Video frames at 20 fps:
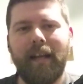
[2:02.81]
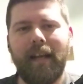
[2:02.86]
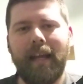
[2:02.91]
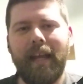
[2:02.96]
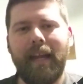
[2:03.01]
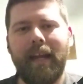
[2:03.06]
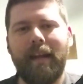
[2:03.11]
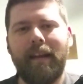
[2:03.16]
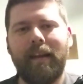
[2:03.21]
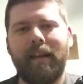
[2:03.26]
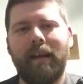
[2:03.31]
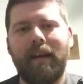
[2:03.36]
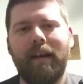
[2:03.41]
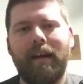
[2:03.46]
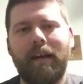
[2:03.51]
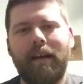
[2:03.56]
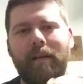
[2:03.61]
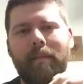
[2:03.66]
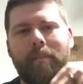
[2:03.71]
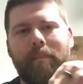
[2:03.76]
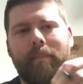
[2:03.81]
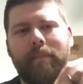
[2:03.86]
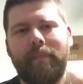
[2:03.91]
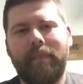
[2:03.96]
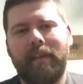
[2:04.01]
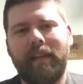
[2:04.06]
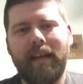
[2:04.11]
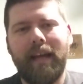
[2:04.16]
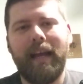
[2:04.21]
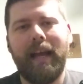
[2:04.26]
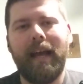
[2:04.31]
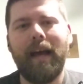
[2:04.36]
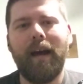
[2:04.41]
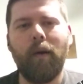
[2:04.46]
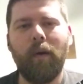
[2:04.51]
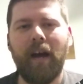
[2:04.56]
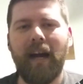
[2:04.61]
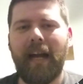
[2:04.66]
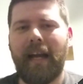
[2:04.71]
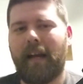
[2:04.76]
And
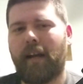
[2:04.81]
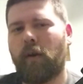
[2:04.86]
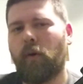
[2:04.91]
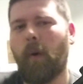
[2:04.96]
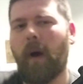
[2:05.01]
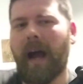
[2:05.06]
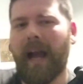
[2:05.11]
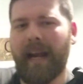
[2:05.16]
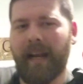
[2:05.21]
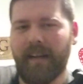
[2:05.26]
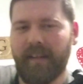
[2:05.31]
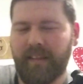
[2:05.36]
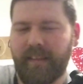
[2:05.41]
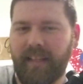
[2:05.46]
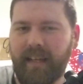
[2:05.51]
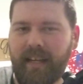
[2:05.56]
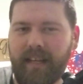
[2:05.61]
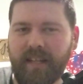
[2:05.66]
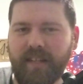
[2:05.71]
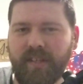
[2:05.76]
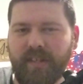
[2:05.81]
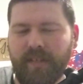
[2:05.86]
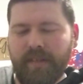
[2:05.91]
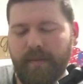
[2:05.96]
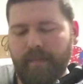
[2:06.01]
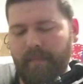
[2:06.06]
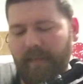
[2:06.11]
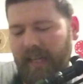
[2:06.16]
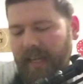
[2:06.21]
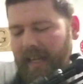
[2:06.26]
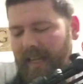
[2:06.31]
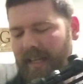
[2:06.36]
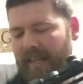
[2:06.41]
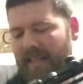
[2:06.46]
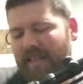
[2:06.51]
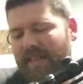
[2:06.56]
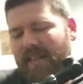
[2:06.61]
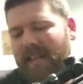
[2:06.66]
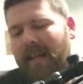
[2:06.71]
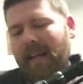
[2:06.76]
how I acquired this
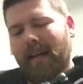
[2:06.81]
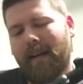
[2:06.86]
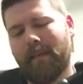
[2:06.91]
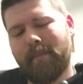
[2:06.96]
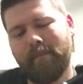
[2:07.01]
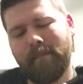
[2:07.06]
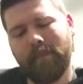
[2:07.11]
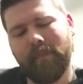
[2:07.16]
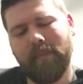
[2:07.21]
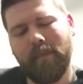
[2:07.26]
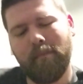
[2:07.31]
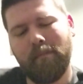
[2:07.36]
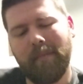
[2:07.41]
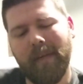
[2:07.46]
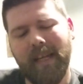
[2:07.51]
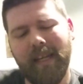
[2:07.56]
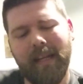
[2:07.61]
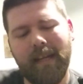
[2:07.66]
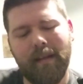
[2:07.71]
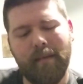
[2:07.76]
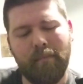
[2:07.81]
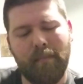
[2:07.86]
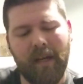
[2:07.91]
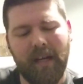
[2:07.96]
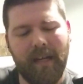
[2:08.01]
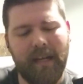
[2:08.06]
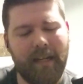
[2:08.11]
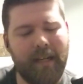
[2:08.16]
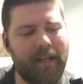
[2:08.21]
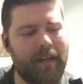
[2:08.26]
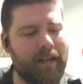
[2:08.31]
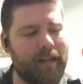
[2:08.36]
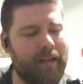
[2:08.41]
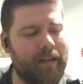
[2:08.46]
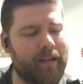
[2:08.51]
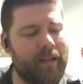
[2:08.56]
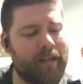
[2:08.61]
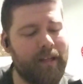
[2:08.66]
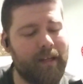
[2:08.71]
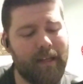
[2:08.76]
is me and my